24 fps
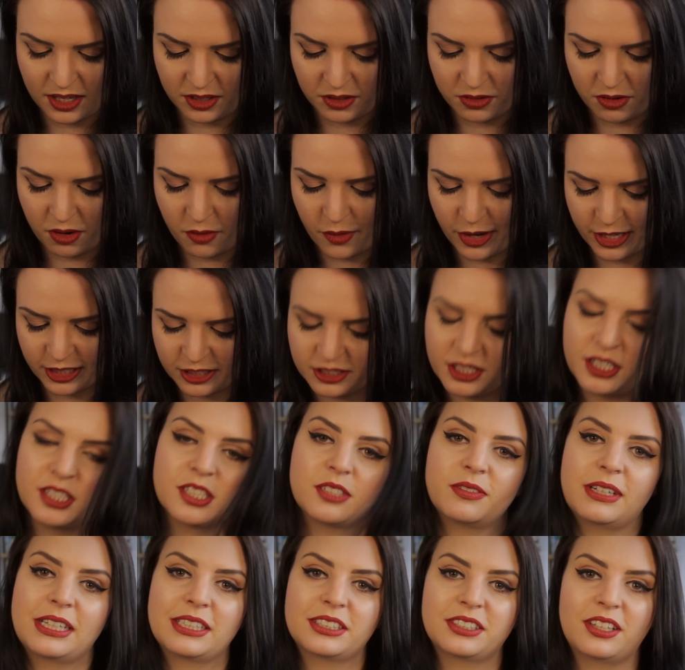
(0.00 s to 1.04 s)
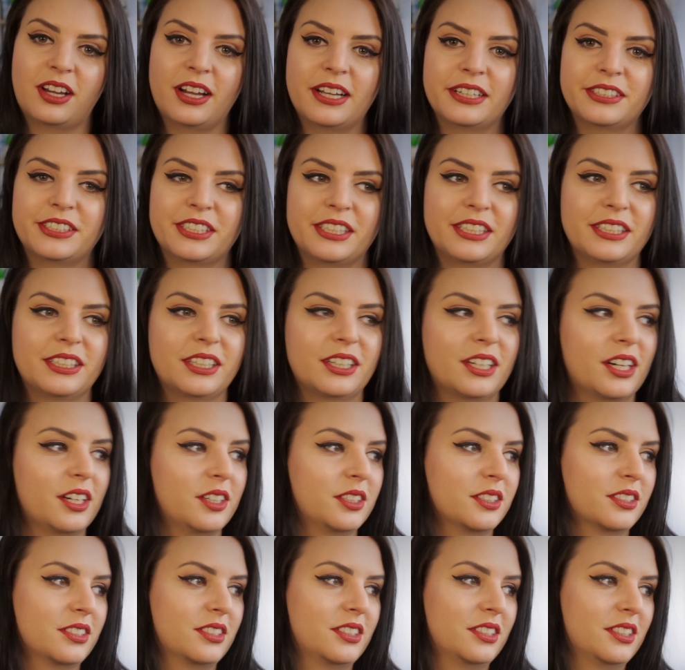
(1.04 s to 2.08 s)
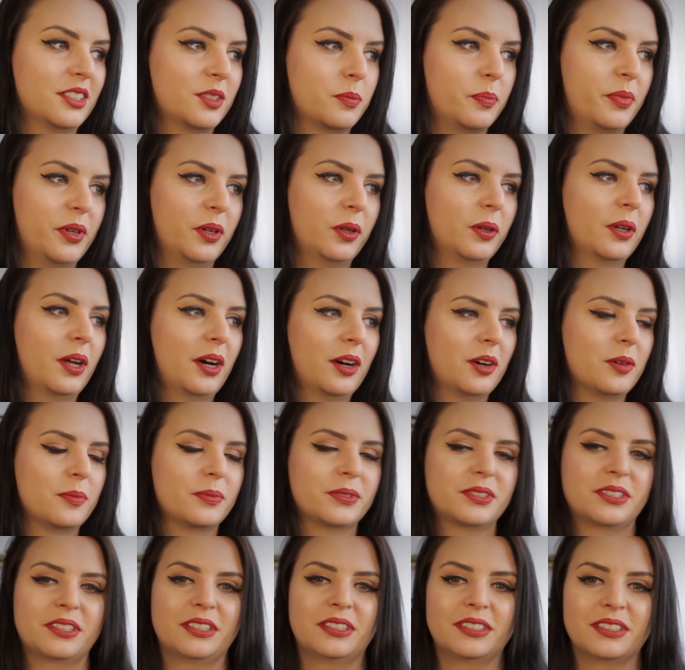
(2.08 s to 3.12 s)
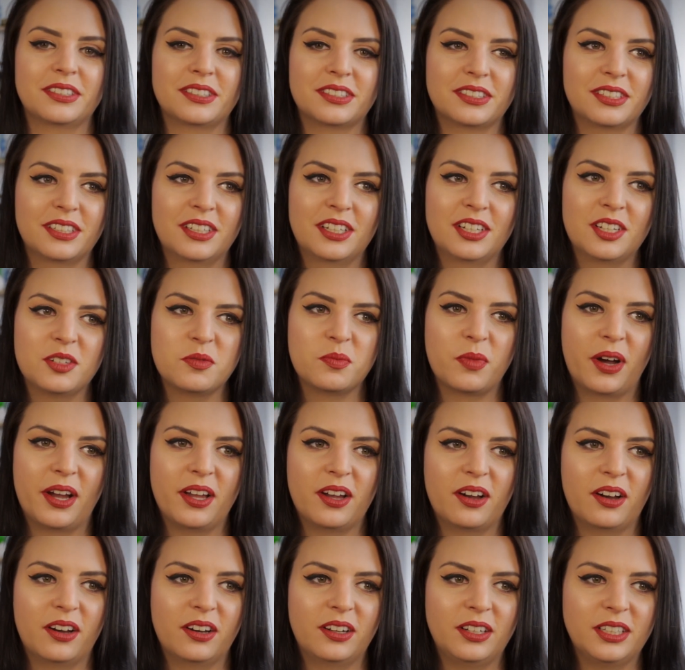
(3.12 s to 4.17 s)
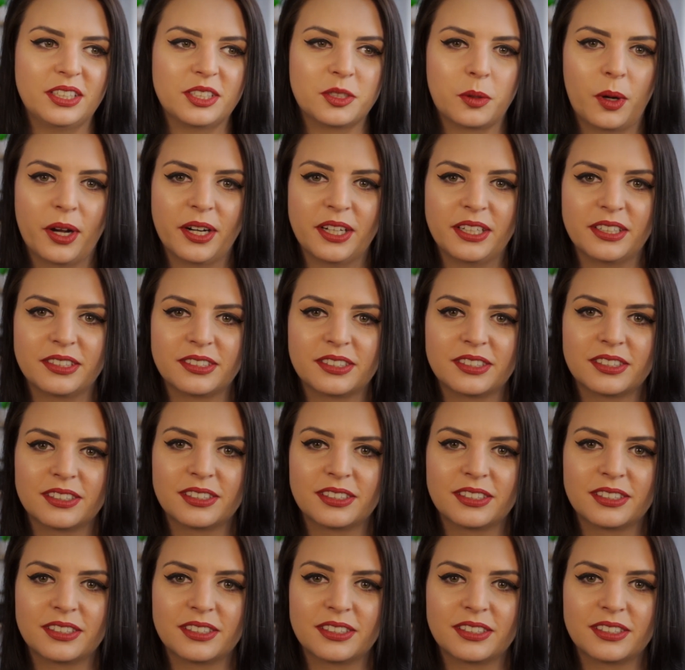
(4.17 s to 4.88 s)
growing sense of anxiety that's built up since my early 20s.